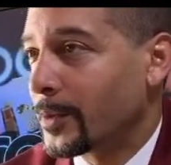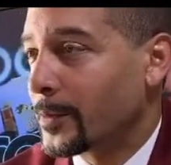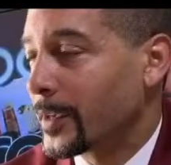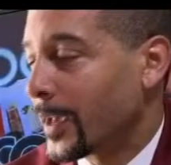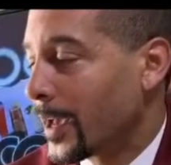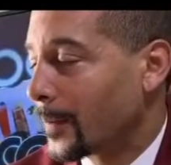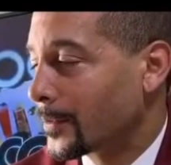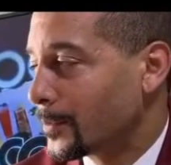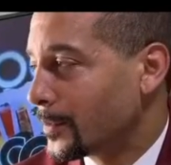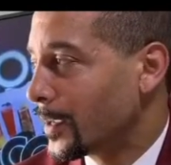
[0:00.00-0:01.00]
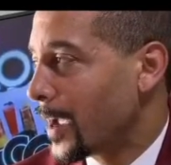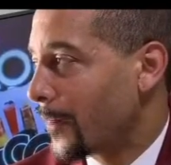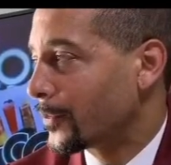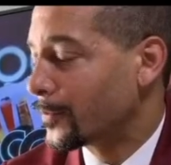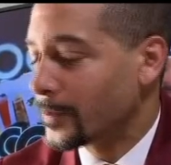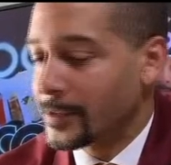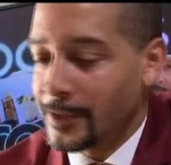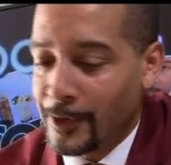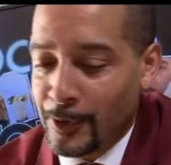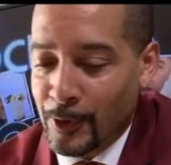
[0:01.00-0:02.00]
but we absolutely have to be
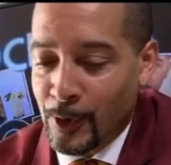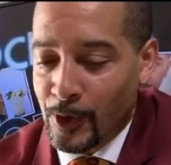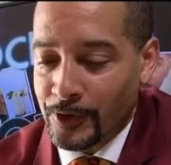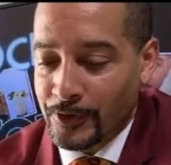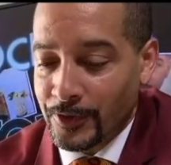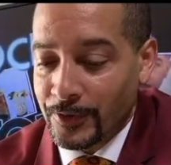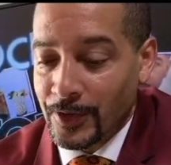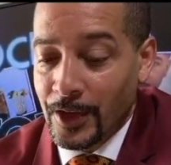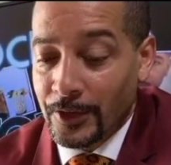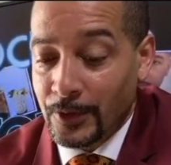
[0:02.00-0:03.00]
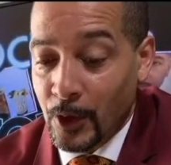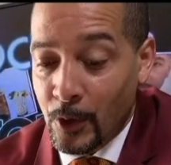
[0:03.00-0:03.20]
cautious. Absolutely.